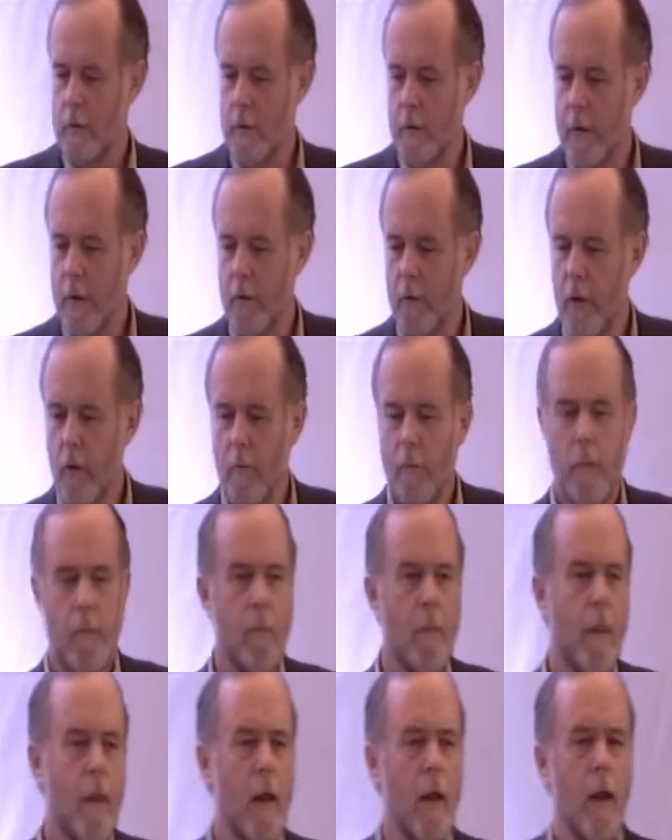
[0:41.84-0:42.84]
there we go.
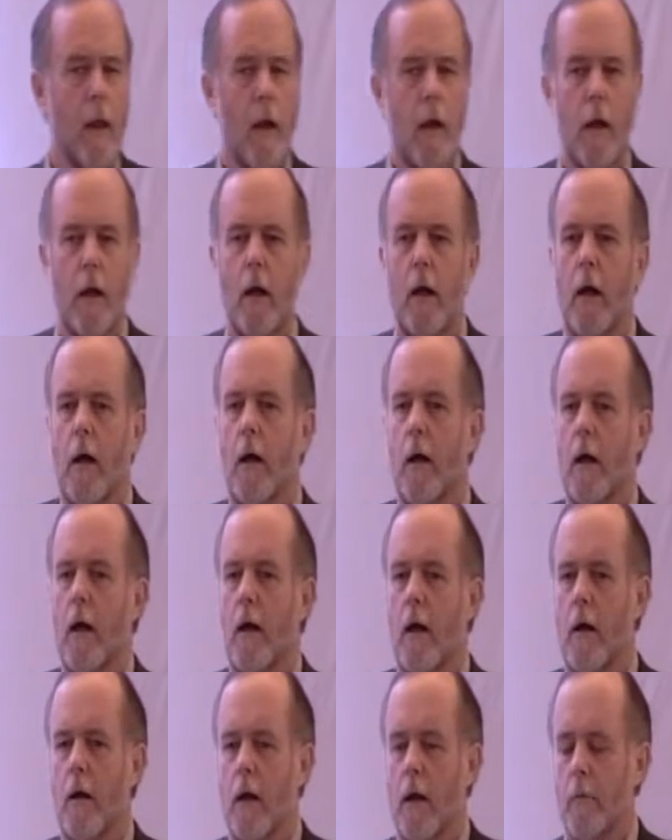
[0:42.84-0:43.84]

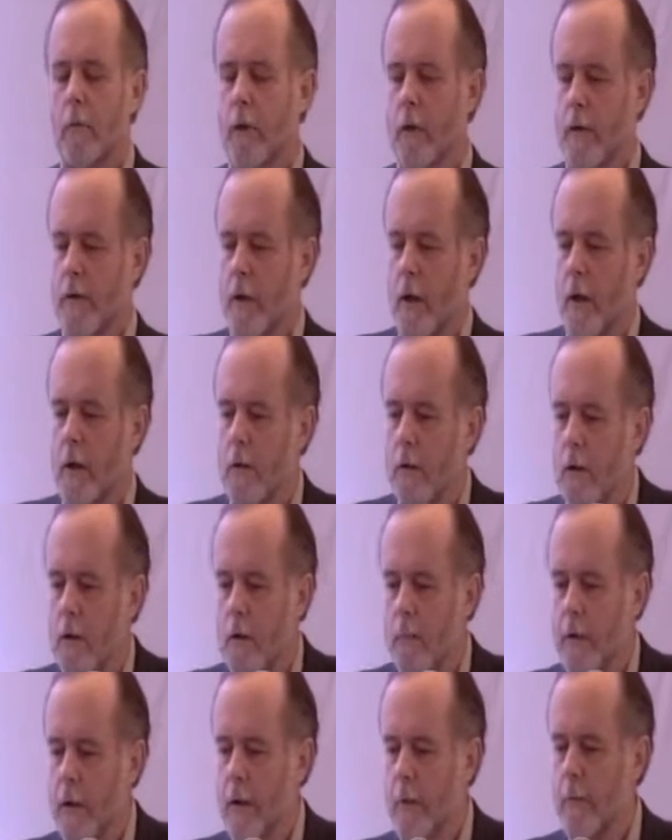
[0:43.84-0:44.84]
Uh, I'm going to talk a
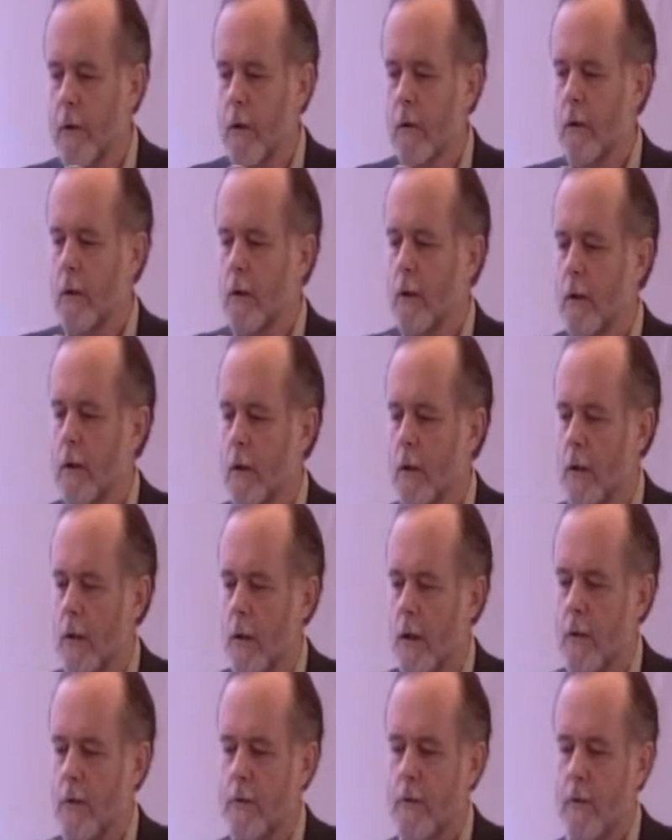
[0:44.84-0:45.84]
little bit about the
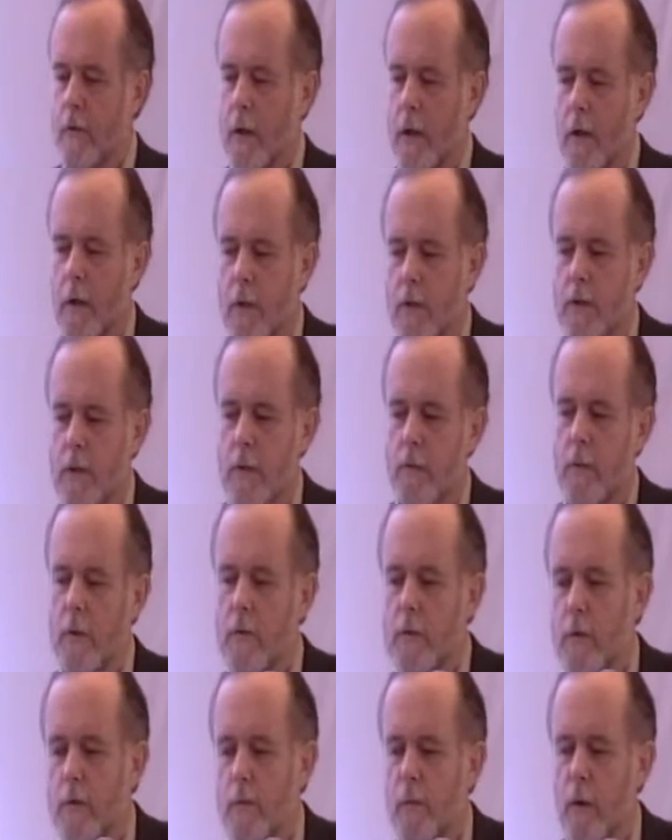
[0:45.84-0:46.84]
uh, history of the N R C
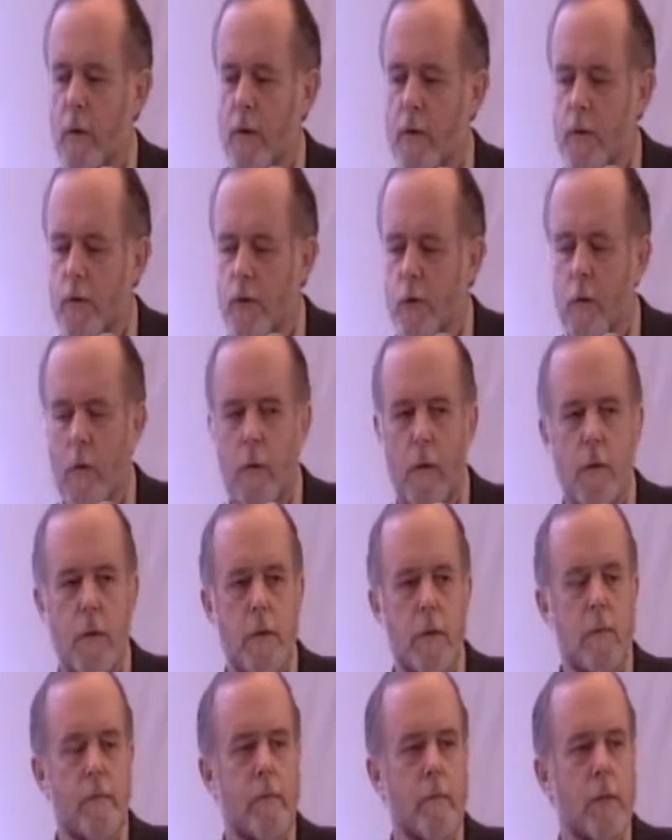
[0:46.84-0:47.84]
Research Press
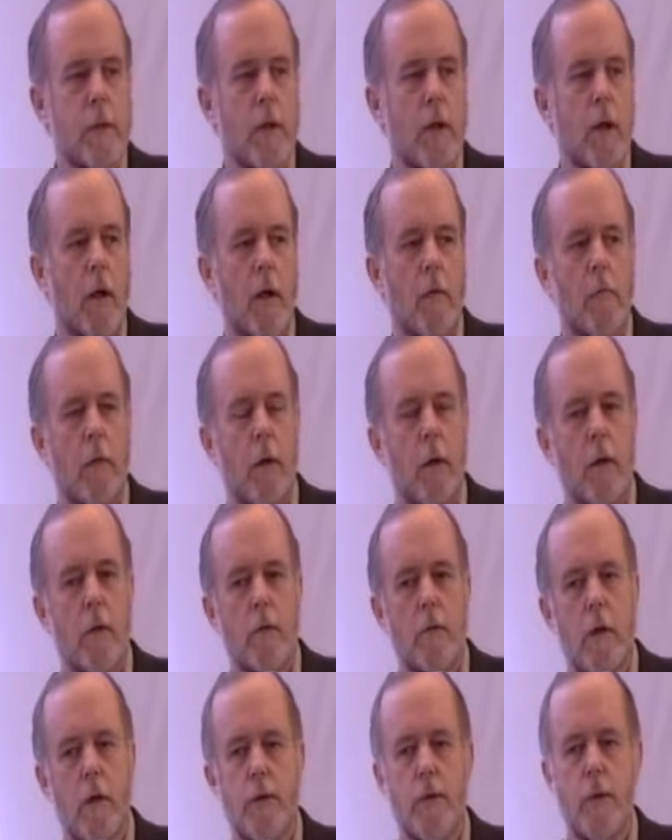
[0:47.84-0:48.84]
journals, um, our
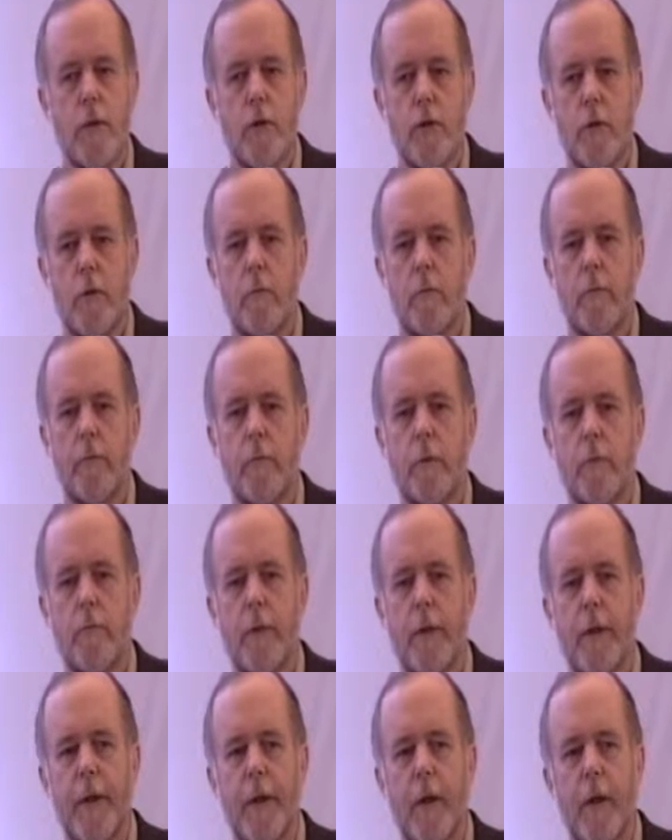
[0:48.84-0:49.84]
transition from
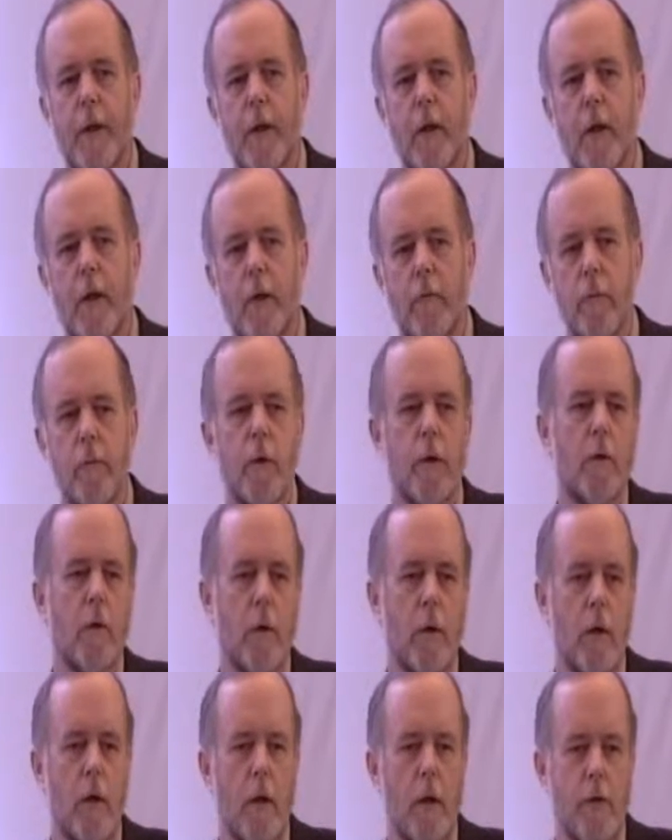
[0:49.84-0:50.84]
being a government
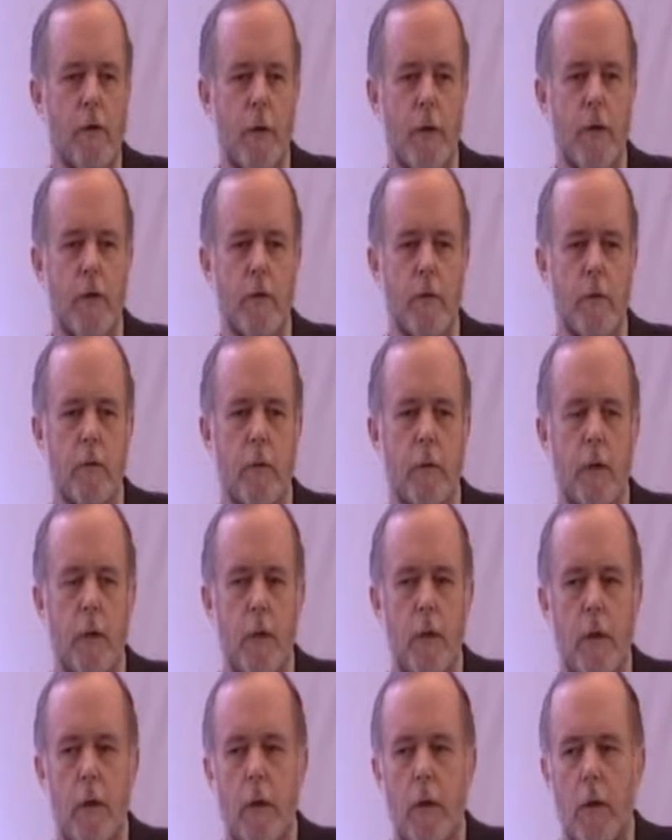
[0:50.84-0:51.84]
organization
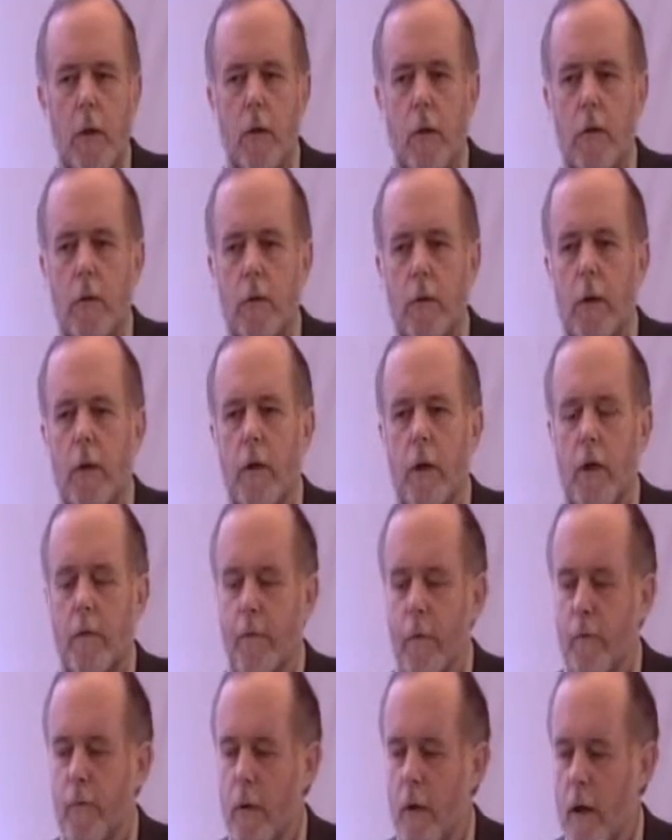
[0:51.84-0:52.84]
to a
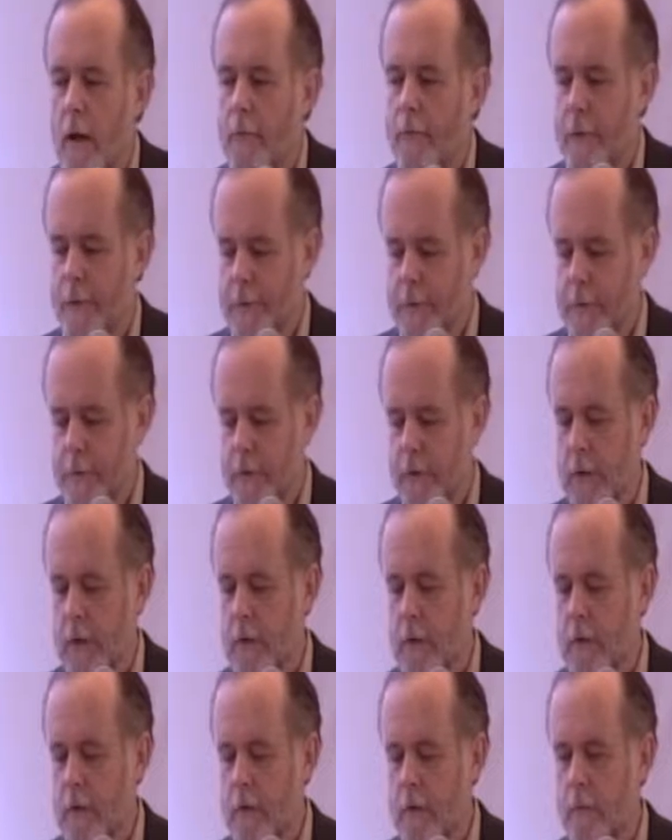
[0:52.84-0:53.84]
not-for-profit
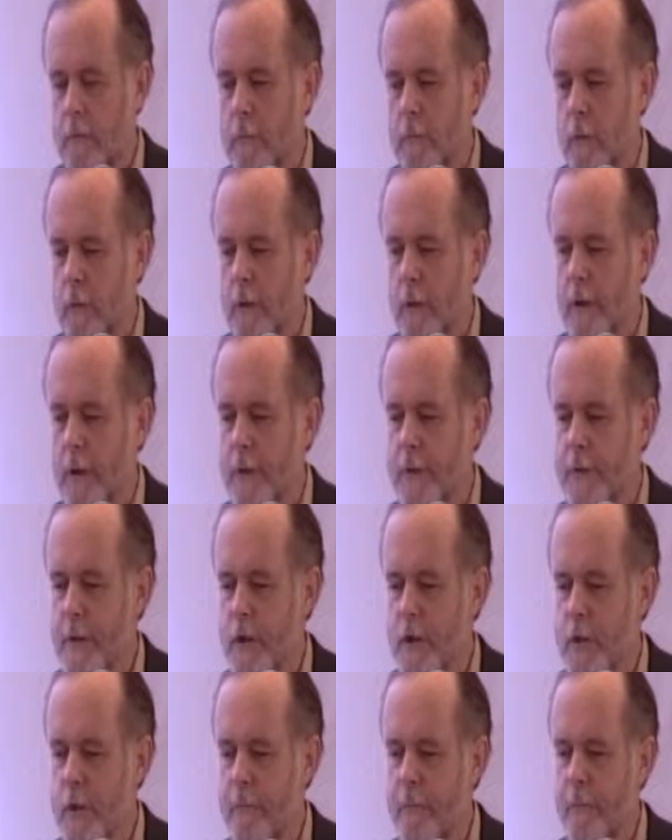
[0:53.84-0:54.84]
uh,
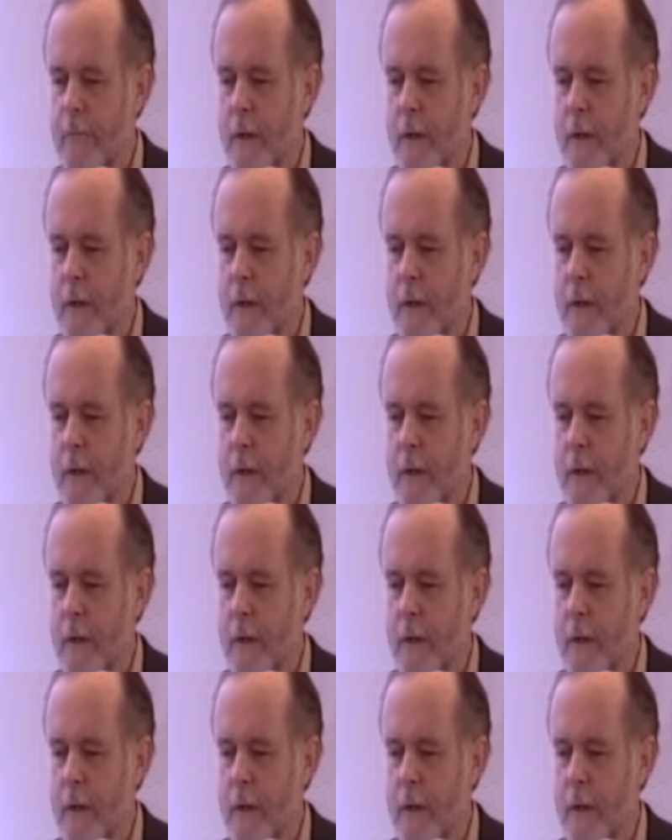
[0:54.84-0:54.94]
organization.